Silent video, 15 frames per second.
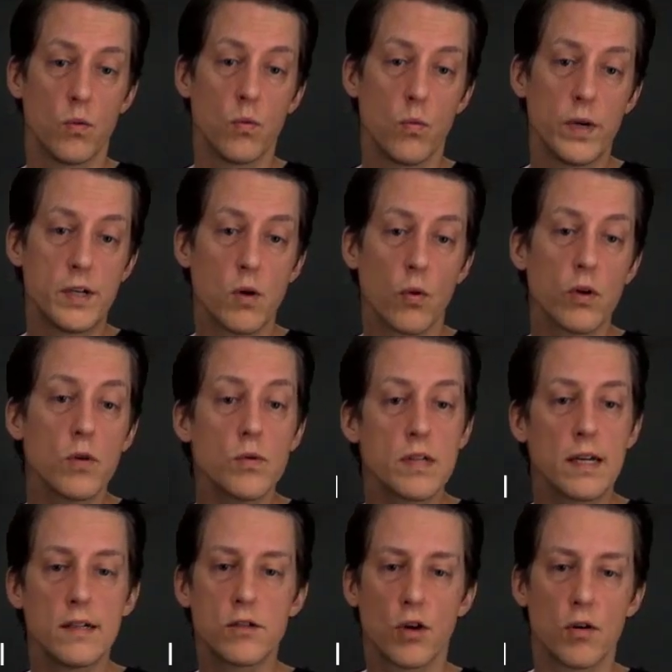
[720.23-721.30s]
we don't use
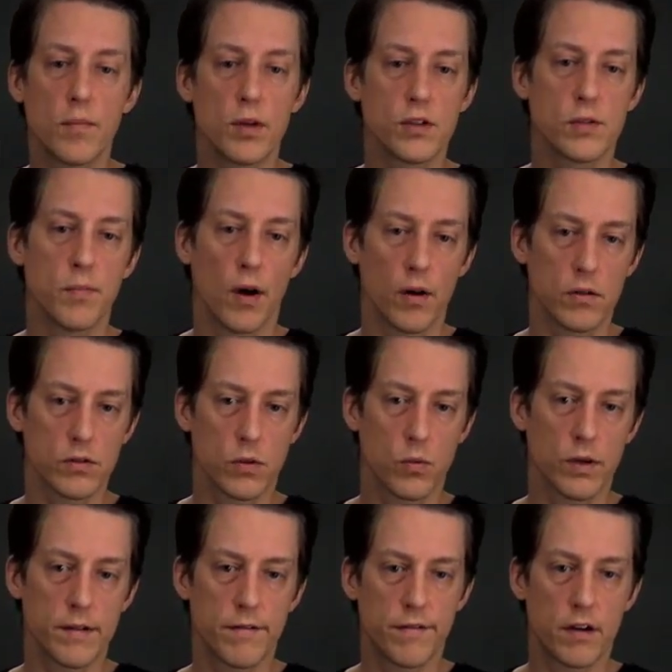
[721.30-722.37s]
any turbulence model. So
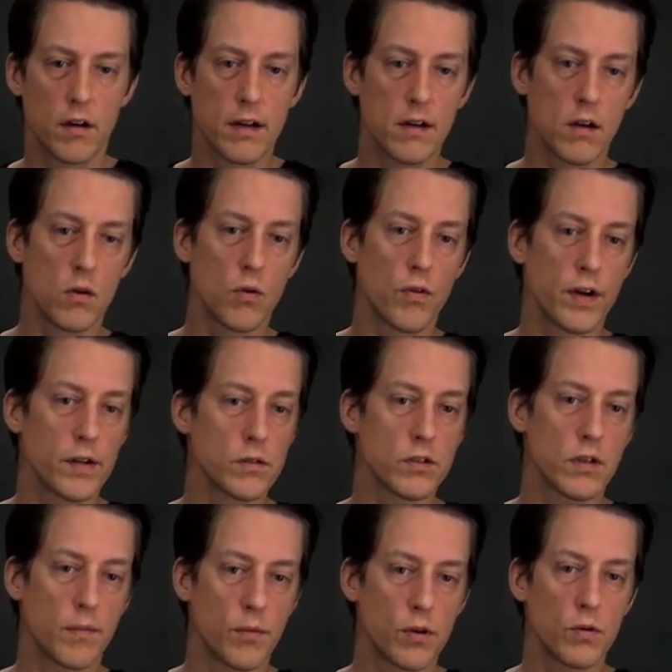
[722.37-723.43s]
we're at fairly low Reynolds
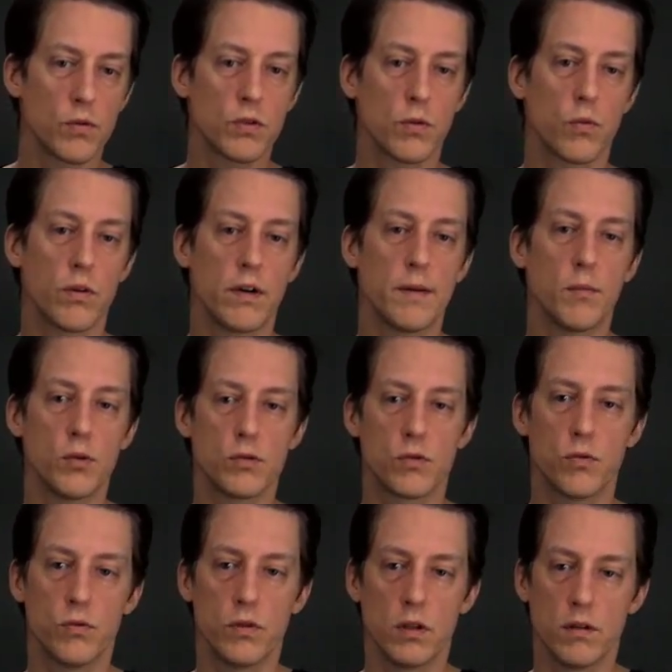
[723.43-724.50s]
number, so we're able
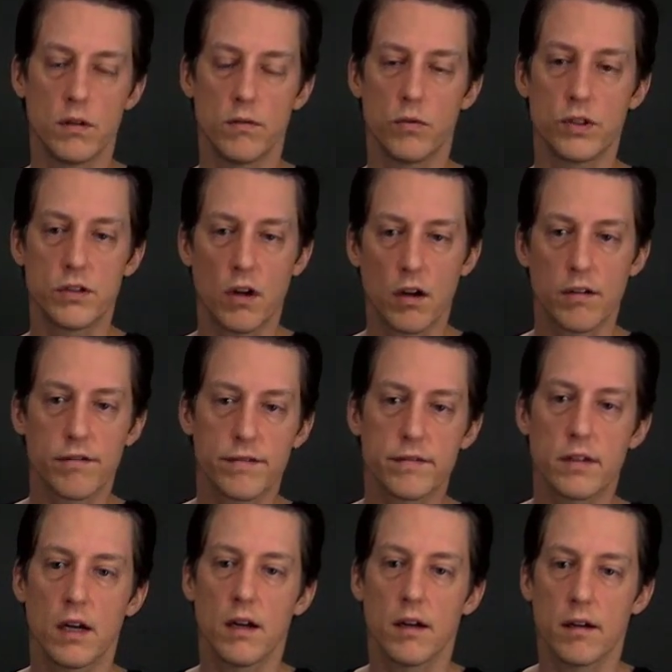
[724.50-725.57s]
to resolve
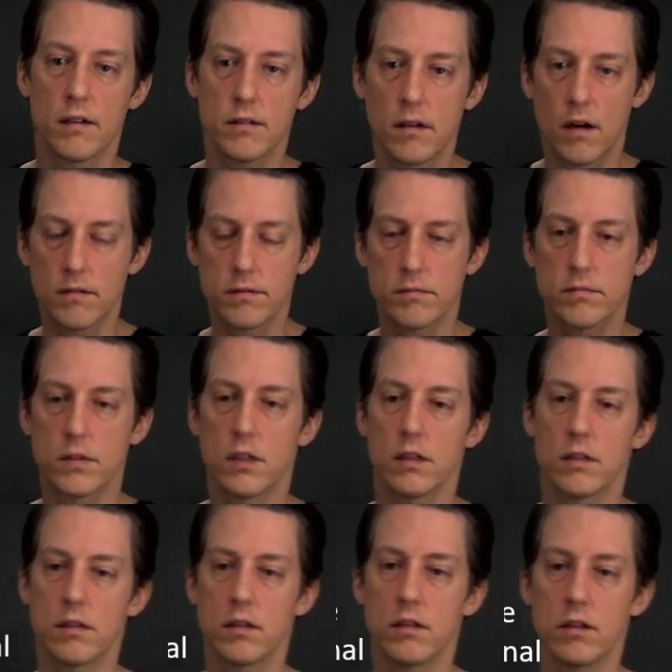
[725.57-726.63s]

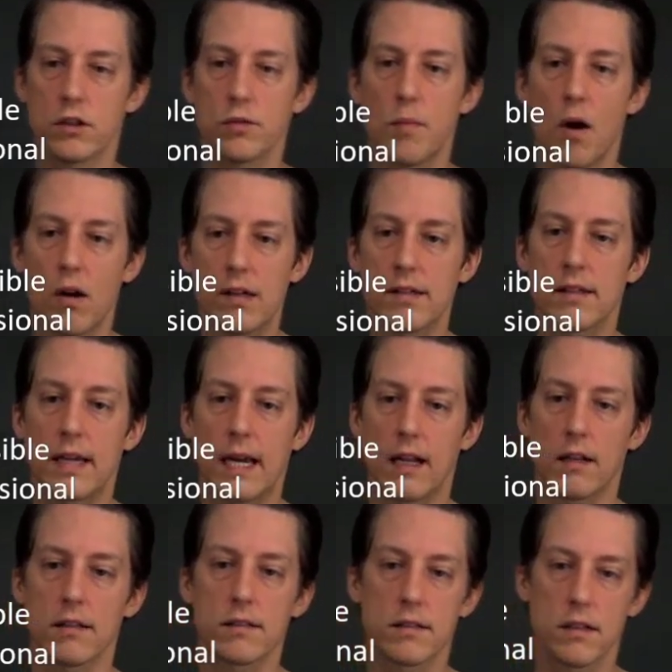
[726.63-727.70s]
the smallest
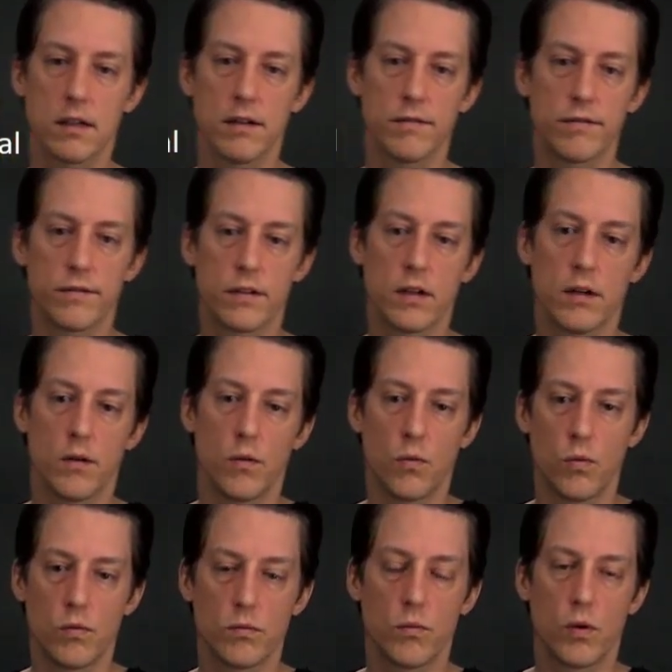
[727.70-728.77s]
scales of
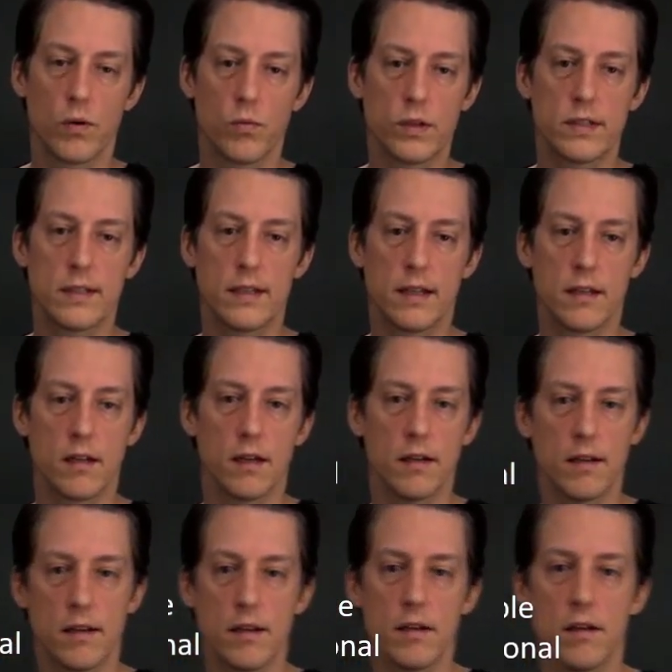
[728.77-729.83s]
what we see
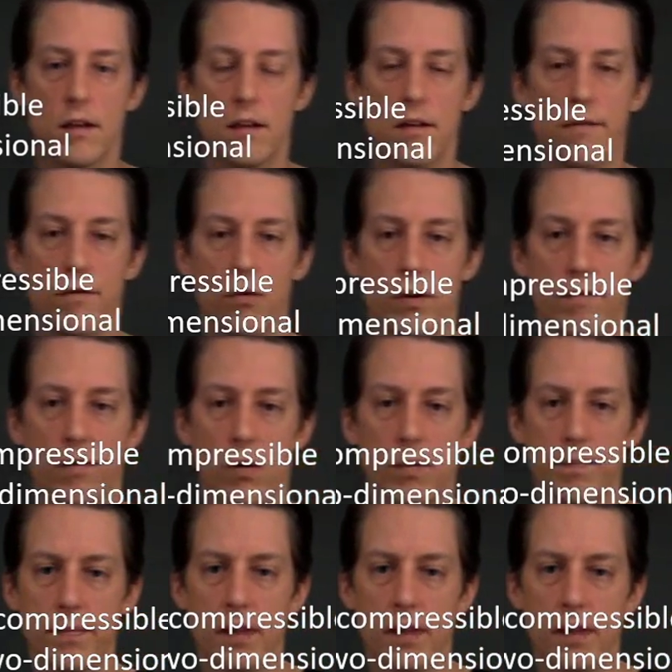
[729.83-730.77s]
in the fluid flow.